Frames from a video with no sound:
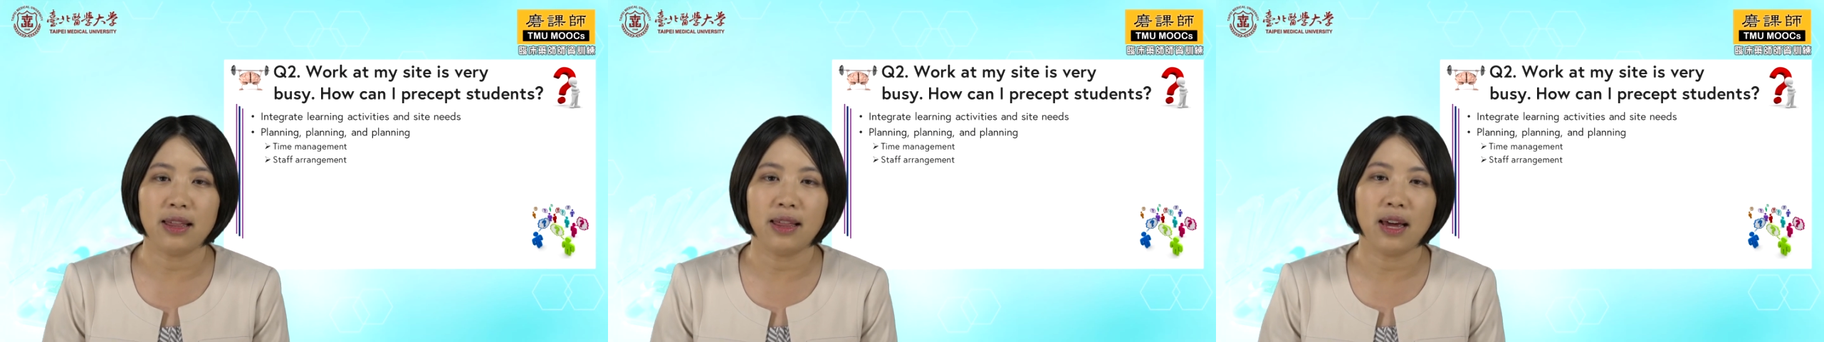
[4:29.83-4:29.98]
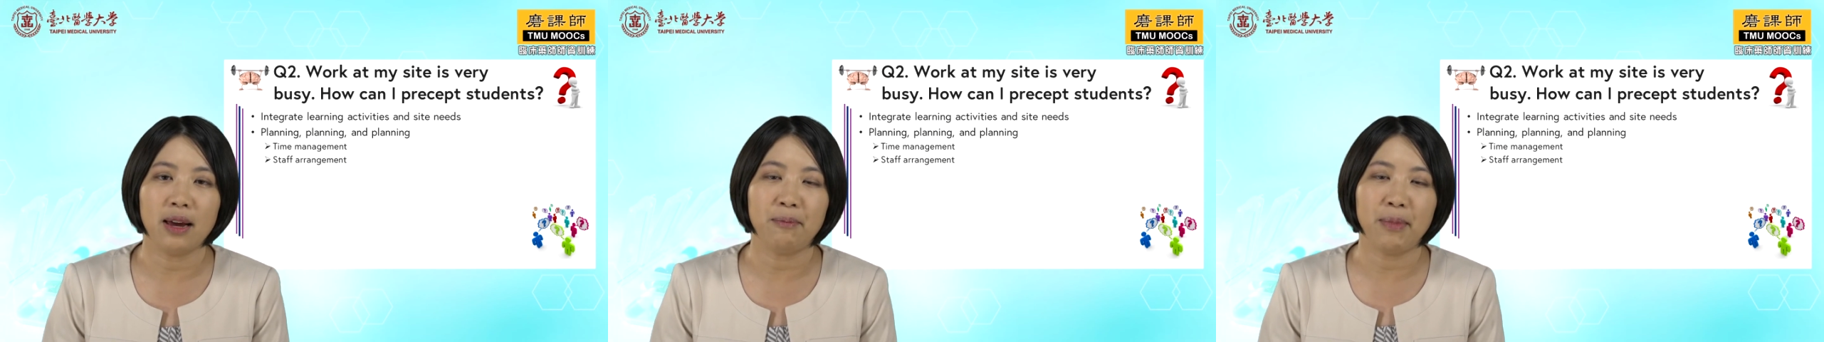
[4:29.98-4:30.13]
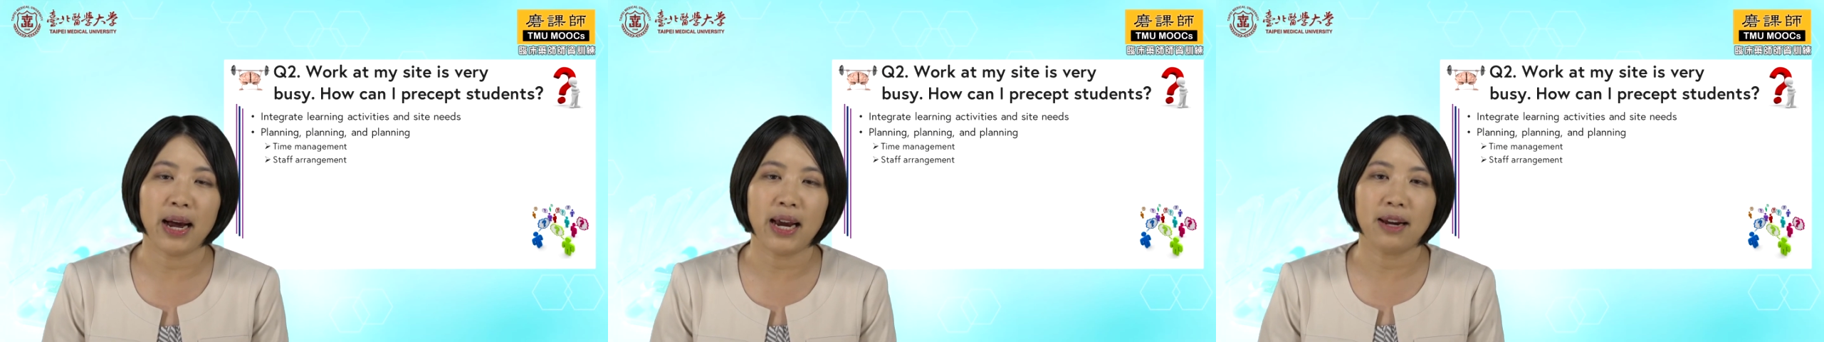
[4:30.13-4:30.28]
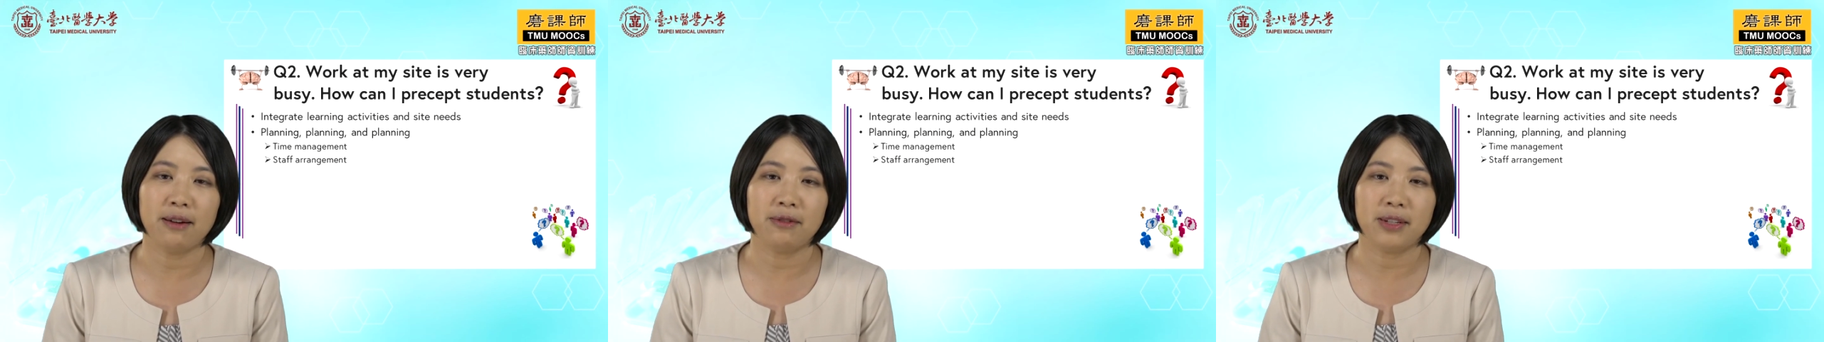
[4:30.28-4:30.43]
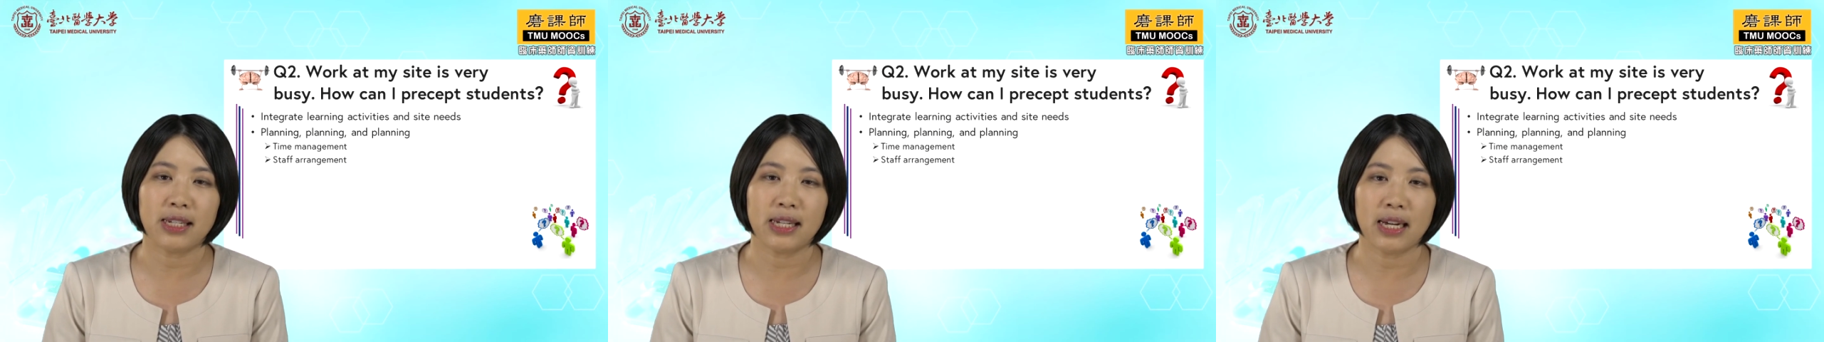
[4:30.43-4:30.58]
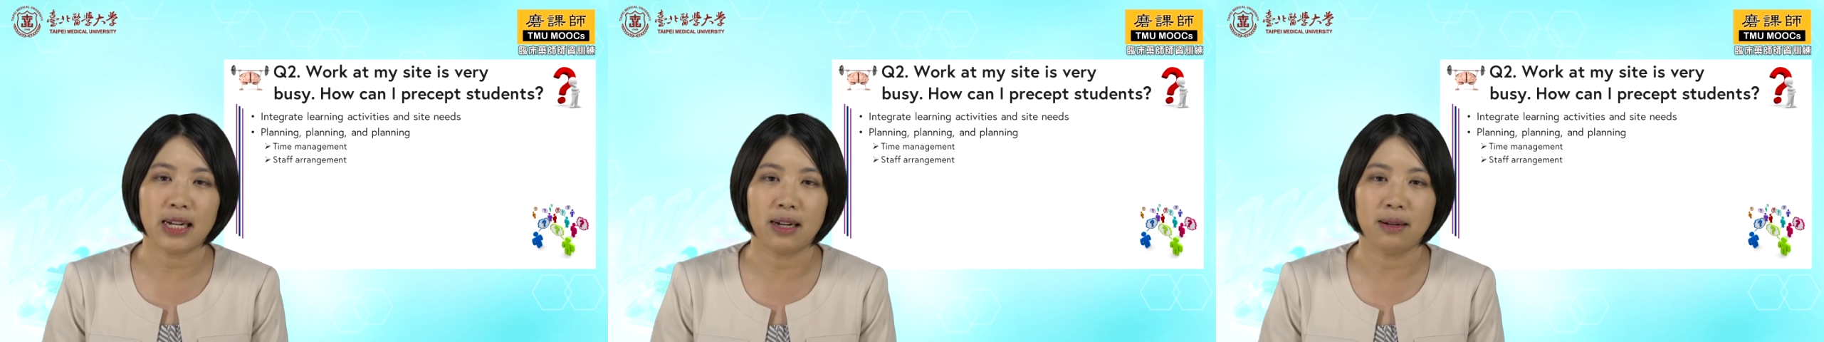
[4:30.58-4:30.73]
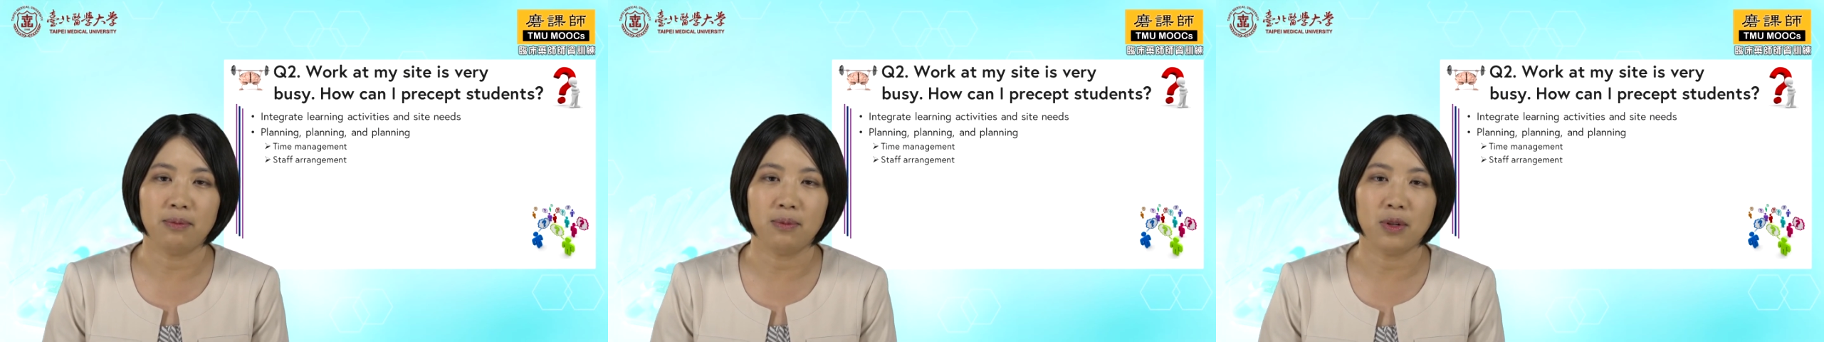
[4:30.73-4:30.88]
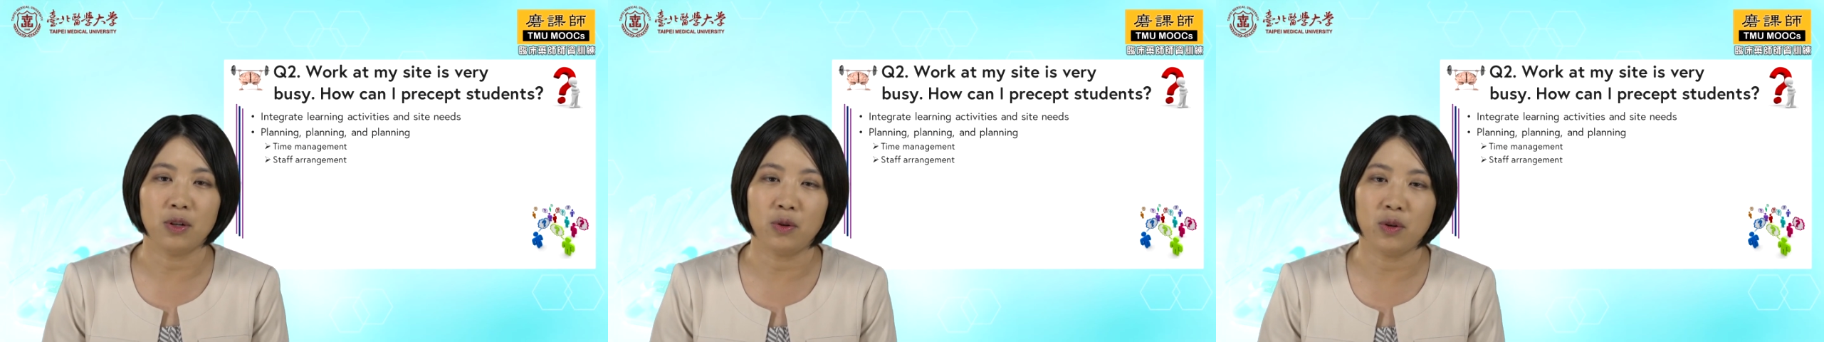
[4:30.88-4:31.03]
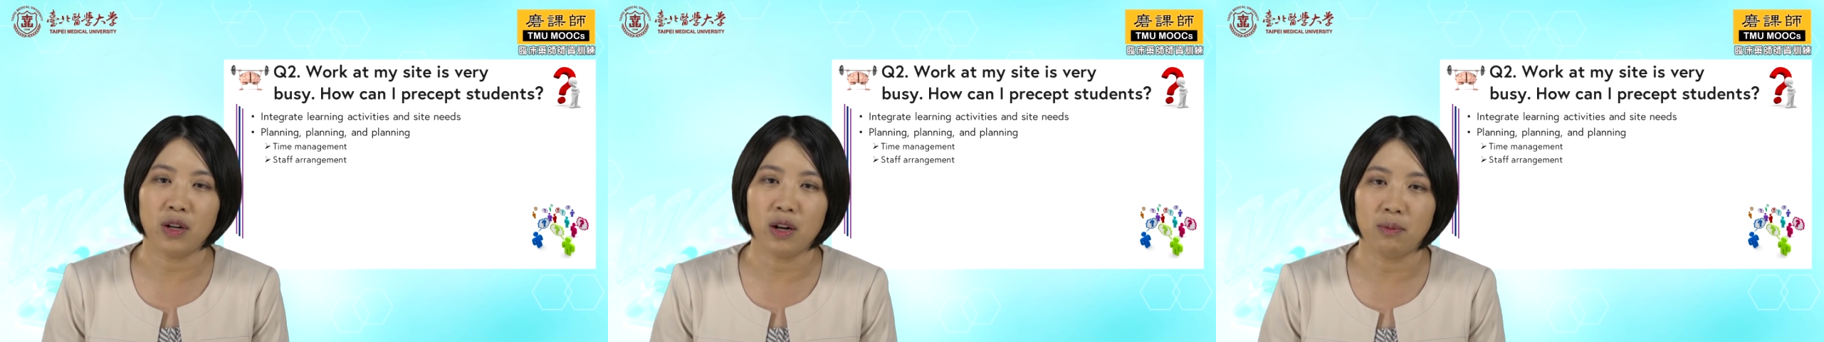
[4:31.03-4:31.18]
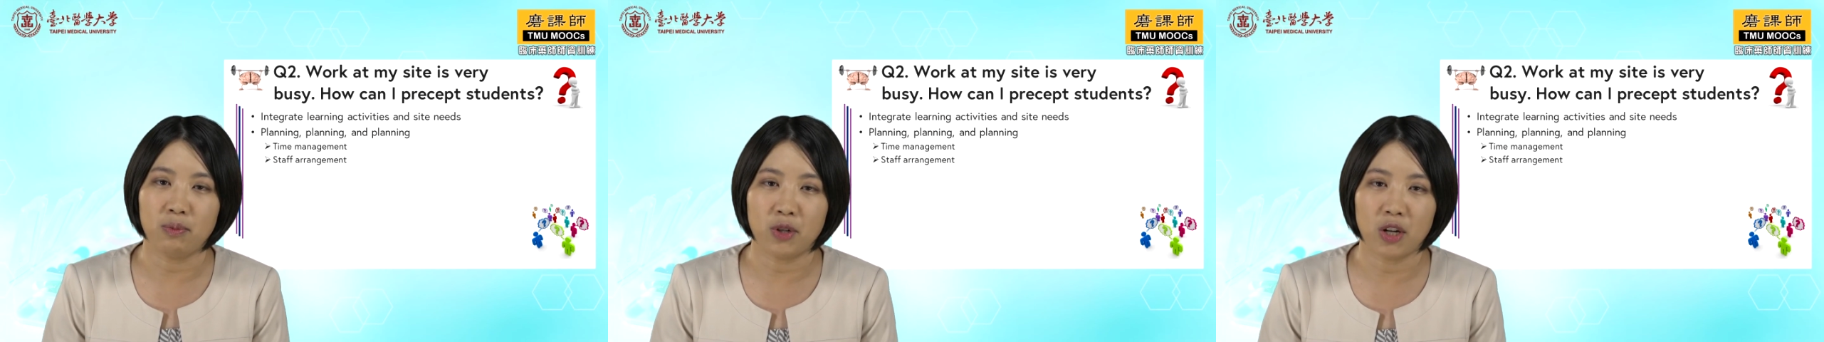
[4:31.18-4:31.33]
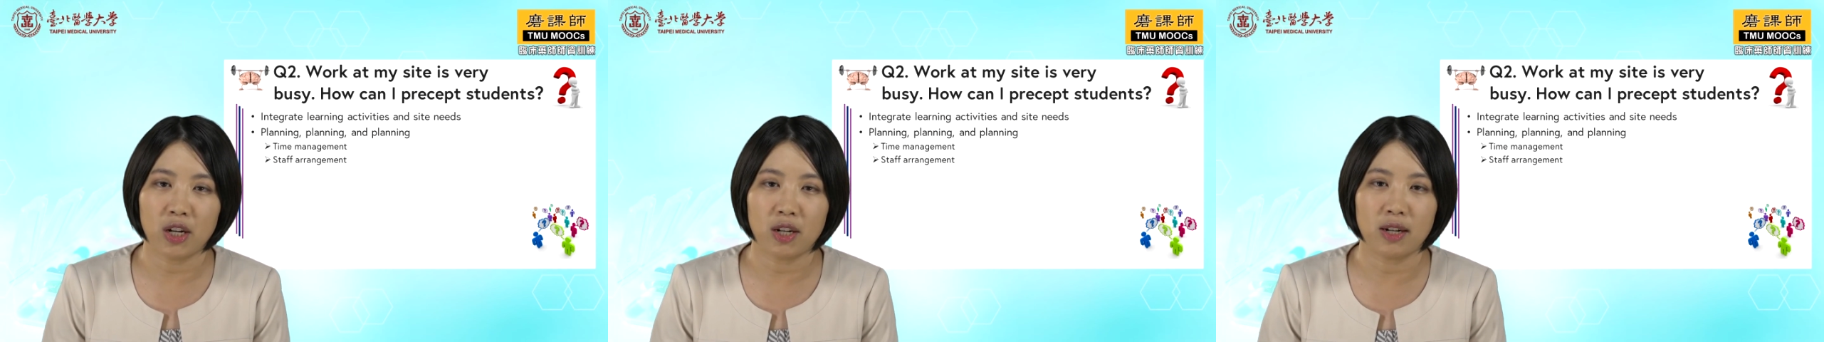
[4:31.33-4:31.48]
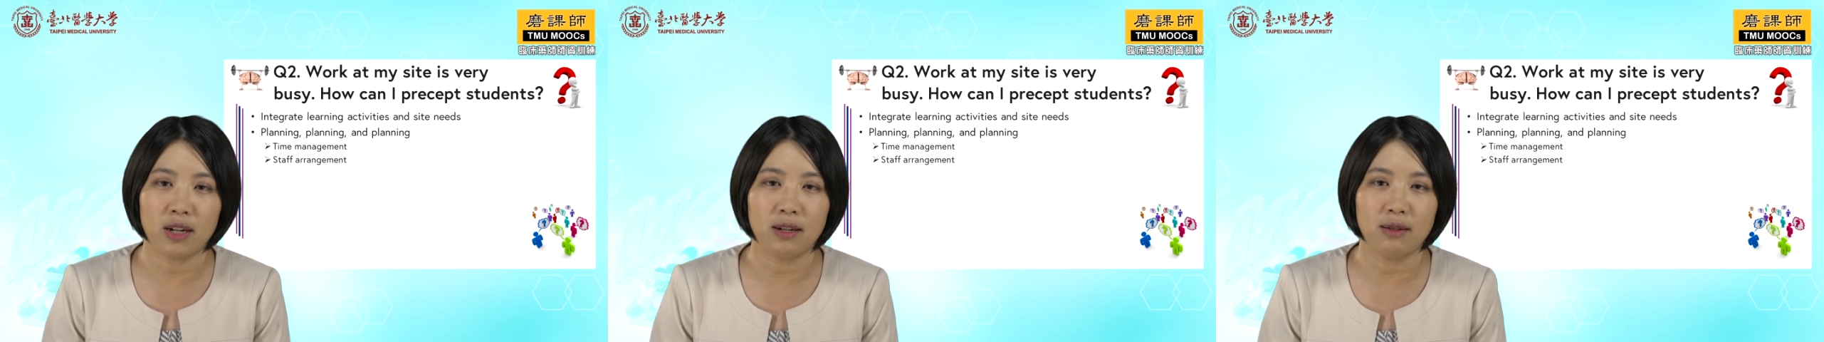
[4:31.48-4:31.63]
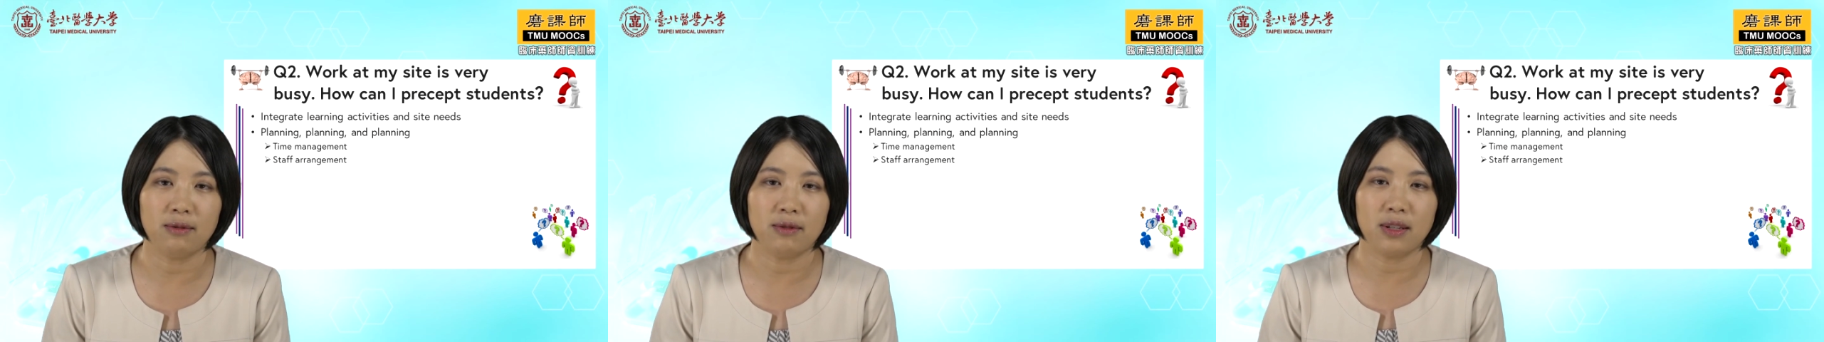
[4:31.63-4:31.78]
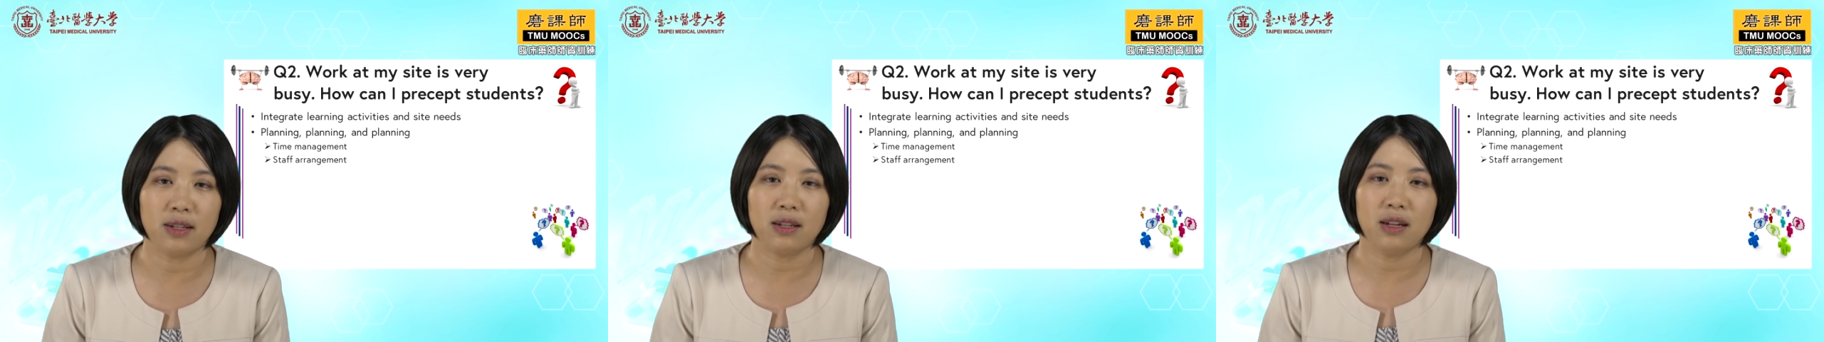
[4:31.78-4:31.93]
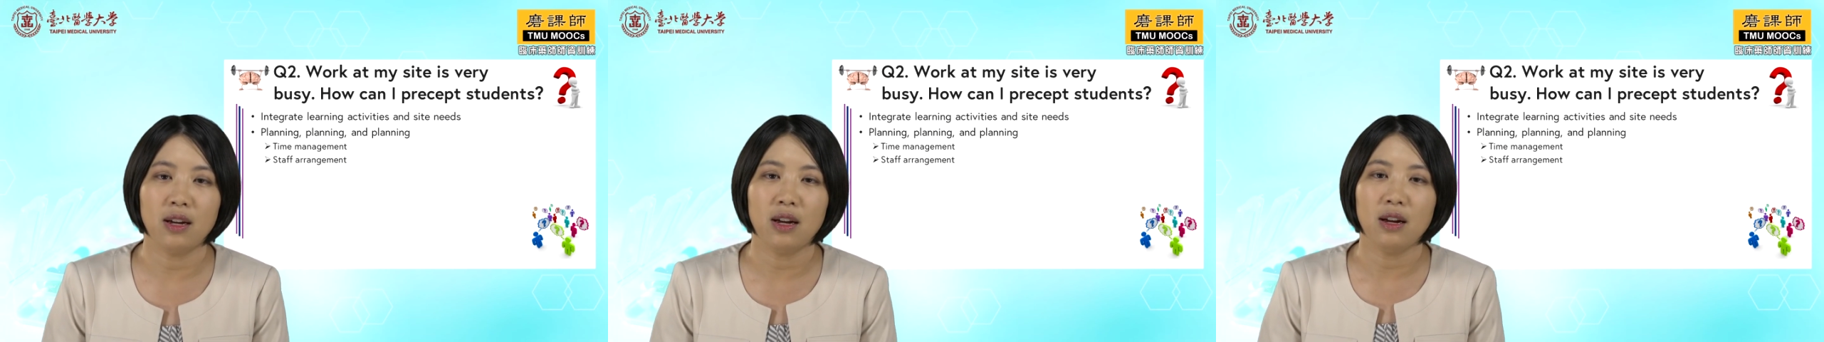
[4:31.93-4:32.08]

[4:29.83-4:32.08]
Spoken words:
they might have set up learning objectives.